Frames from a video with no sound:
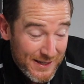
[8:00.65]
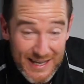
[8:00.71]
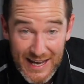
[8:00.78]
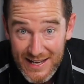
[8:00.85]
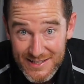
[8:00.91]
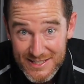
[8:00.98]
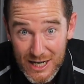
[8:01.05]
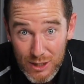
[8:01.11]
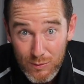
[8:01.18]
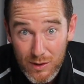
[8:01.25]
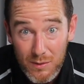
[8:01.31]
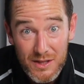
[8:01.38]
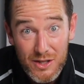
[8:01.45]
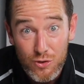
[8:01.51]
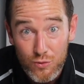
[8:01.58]
cast iron
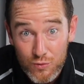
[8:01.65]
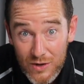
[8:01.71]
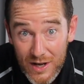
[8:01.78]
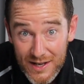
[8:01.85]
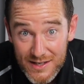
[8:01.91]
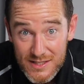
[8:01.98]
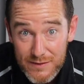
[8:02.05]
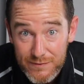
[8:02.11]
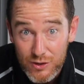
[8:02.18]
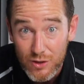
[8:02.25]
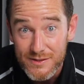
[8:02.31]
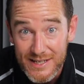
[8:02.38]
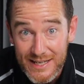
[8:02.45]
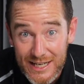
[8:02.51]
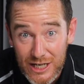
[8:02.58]
will. It'll rust if you
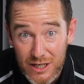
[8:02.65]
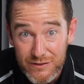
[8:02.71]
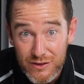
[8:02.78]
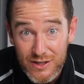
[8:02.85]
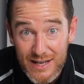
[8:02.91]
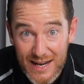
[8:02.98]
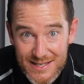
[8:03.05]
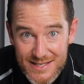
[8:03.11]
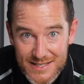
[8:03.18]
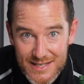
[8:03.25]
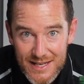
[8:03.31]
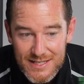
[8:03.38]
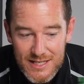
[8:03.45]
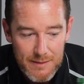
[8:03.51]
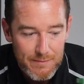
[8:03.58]
don't take care of it. You gotta
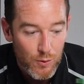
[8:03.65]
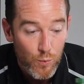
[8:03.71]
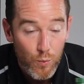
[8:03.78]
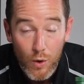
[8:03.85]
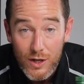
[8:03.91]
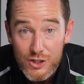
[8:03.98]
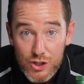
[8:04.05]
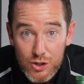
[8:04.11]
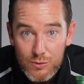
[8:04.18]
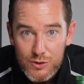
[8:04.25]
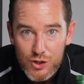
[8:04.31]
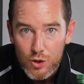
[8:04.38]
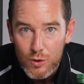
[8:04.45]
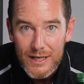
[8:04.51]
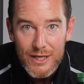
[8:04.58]
season it. But once you
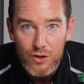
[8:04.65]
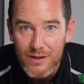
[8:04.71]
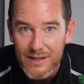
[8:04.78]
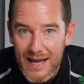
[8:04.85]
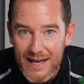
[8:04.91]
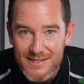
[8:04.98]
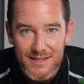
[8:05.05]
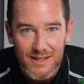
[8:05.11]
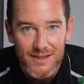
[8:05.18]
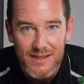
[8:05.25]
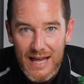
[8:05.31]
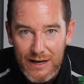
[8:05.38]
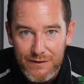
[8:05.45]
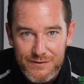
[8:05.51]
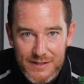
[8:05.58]
do, it'll last a
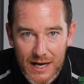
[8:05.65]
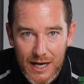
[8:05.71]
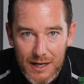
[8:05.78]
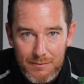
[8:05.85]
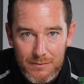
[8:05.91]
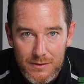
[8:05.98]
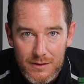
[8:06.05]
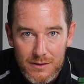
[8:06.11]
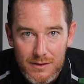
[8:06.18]
lifetime.